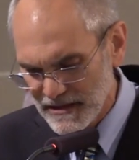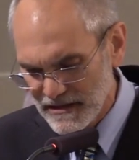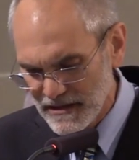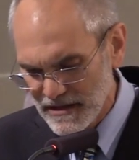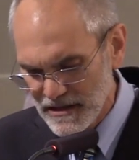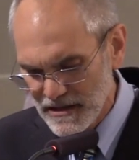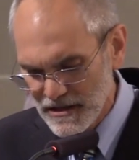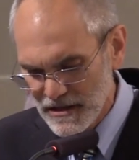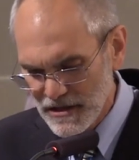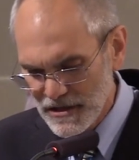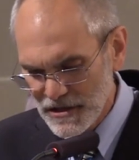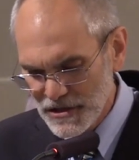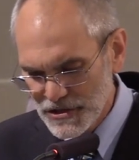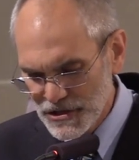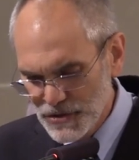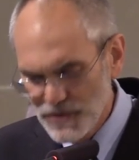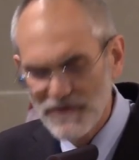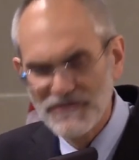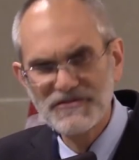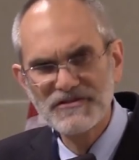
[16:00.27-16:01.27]
me.
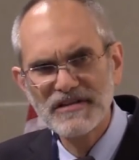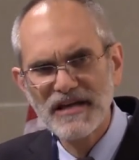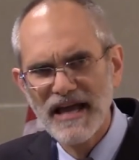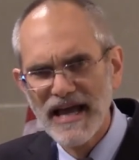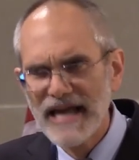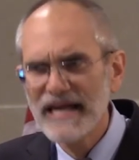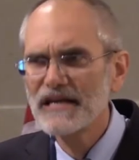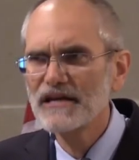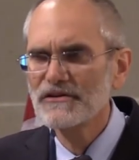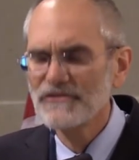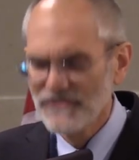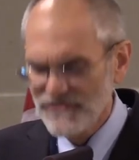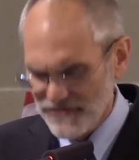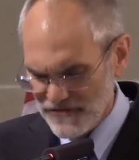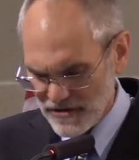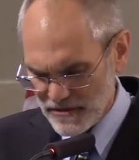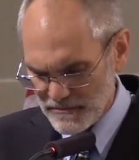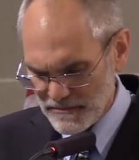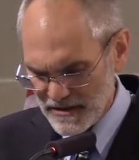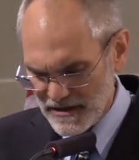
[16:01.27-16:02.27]
You have taken
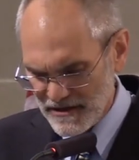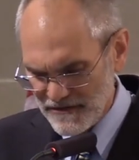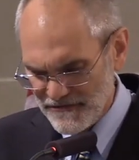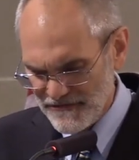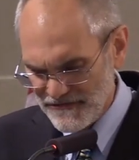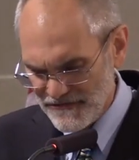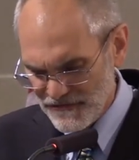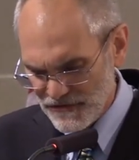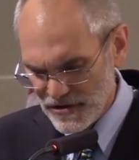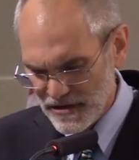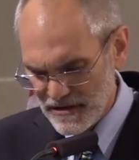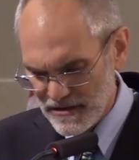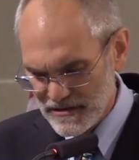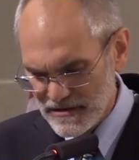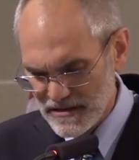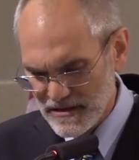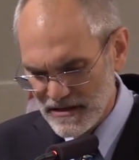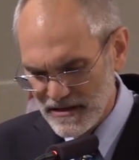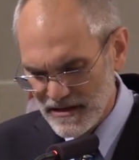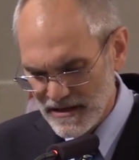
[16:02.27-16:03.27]
from me
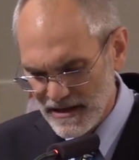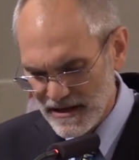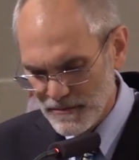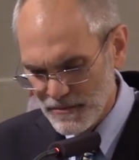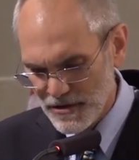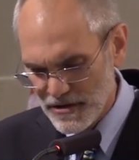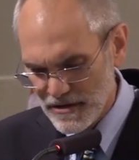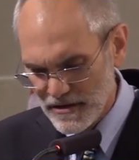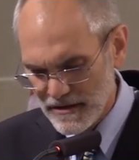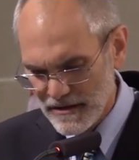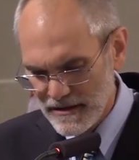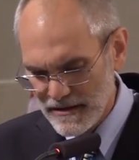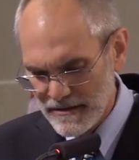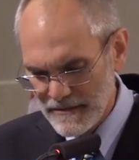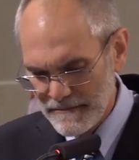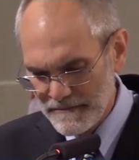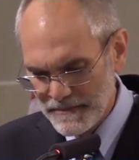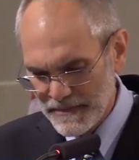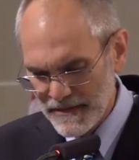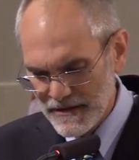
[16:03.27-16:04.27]
friend and neighbor.
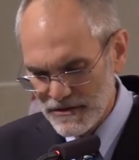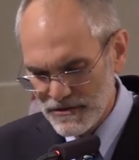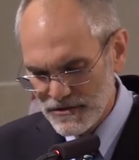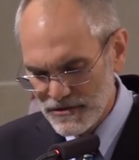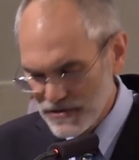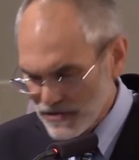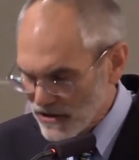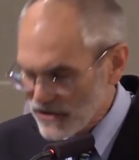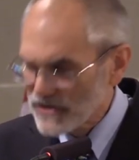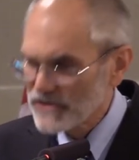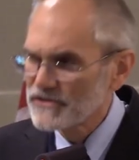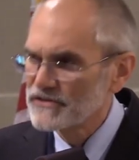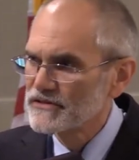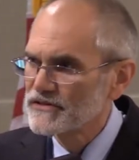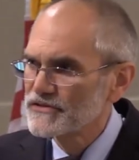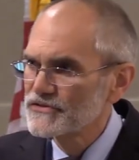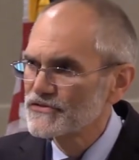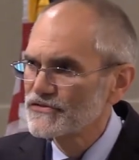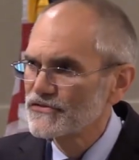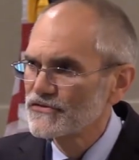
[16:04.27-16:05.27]

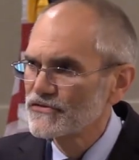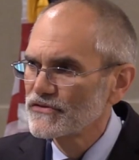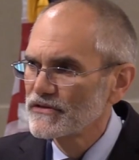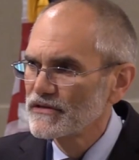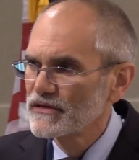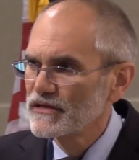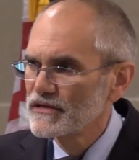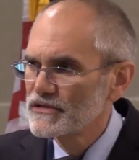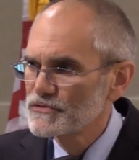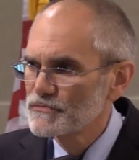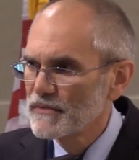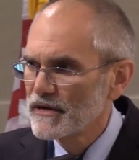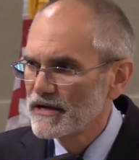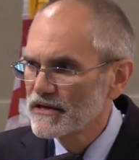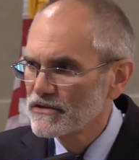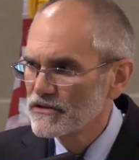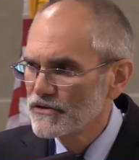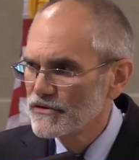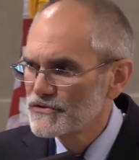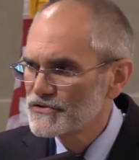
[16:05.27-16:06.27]
Darkness is
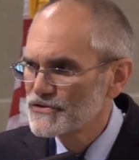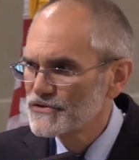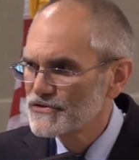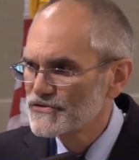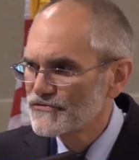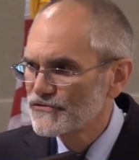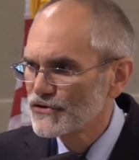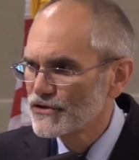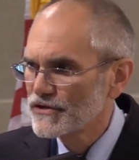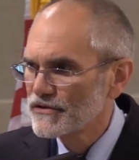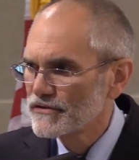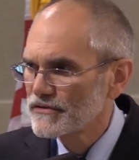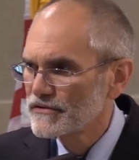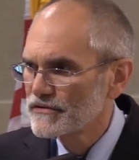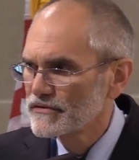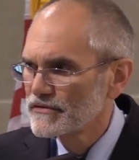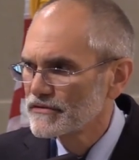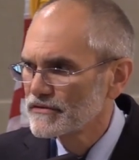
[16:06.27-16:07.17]
my closest friend.